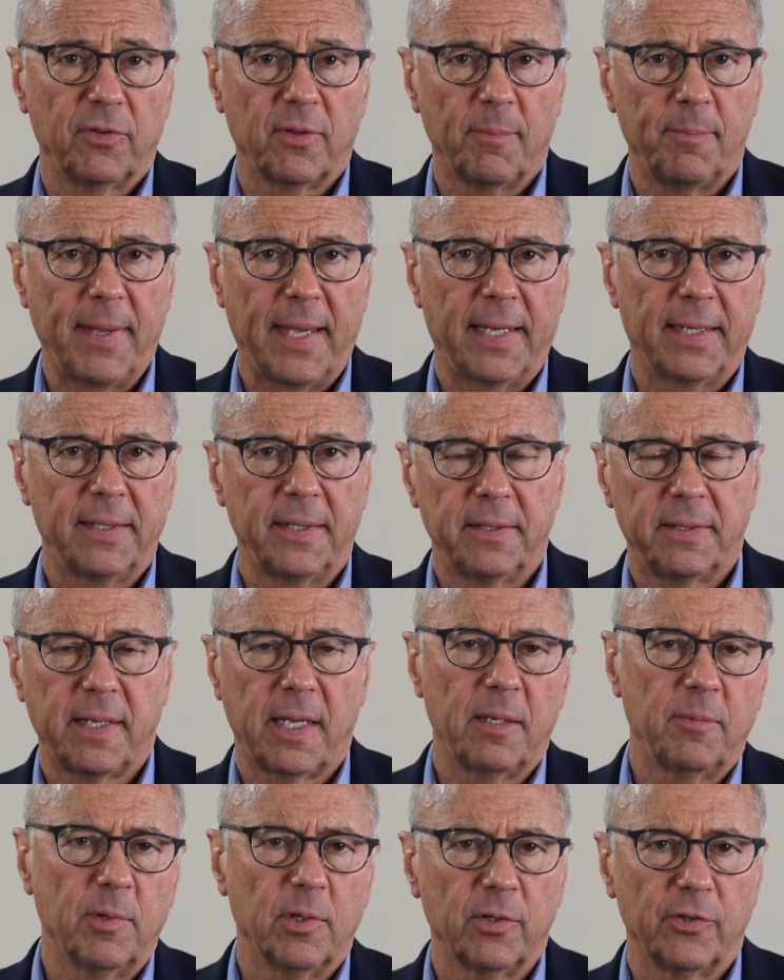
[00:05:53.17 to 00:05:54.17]
a bed, a
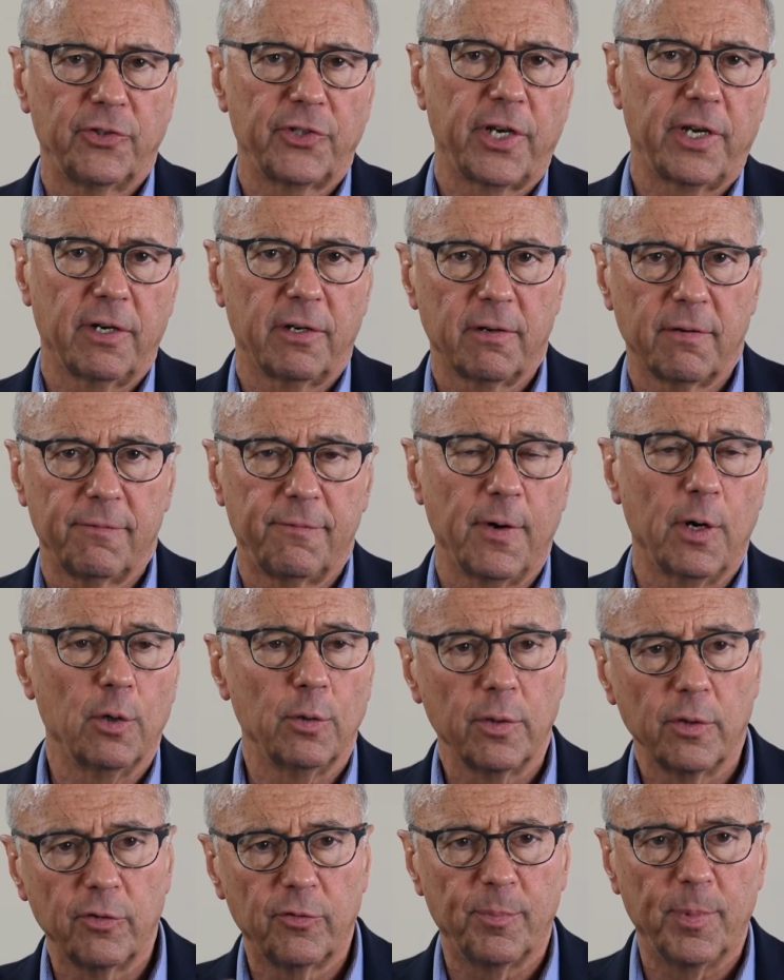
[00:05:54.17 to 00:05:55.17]
table, a chair, a
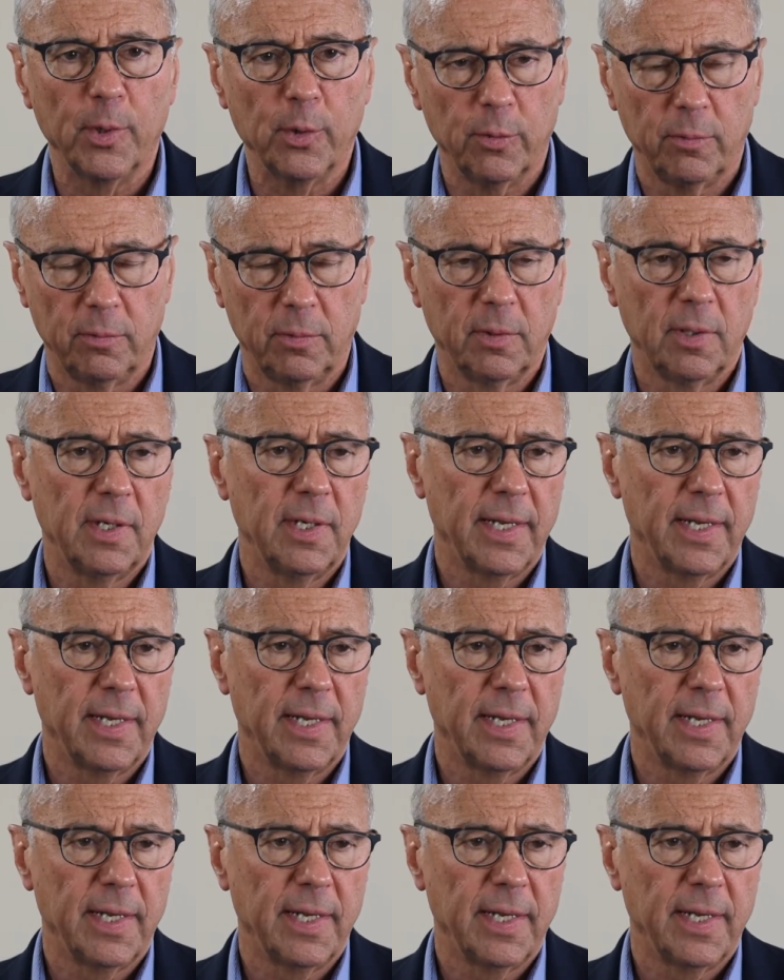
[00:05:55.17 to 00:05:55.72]
phone, a spoon.